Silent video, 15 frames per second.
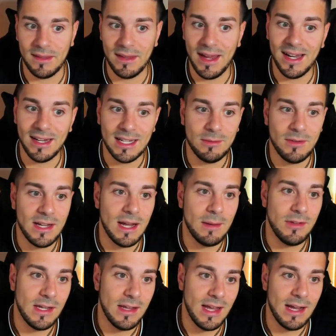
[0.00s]
And even
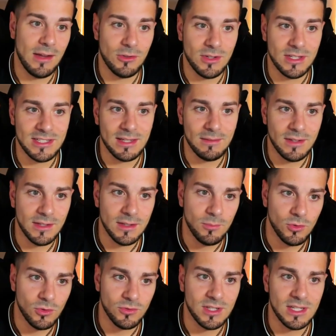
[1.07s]
after knight to e7, the
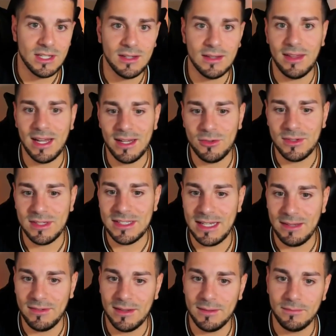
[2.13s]
move here, knight to
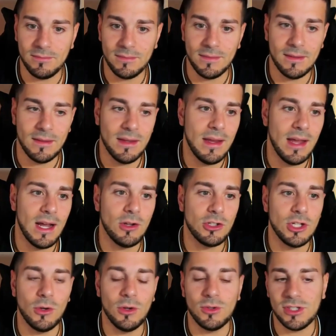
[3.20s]
e7. I'll
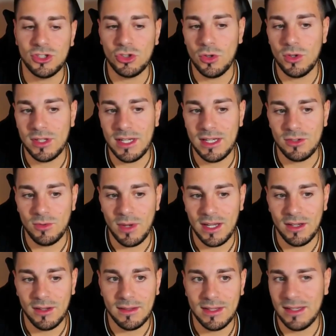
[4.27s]
show you this shortly as
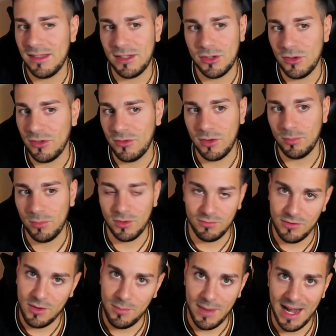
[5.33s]
well. It's a useful move
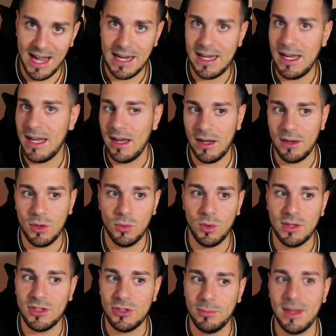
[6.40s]
for black, who
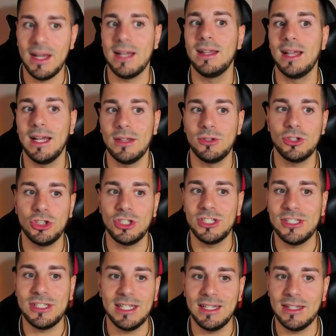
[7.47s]
wants to play knight to
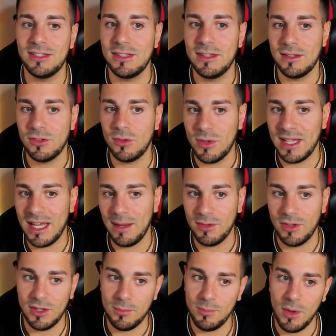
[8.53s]
g6 to
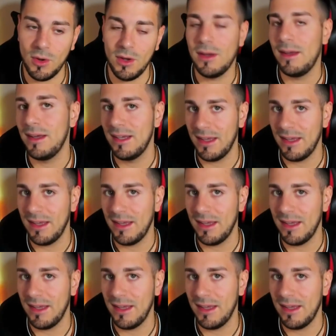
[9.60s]
recapture the pawn.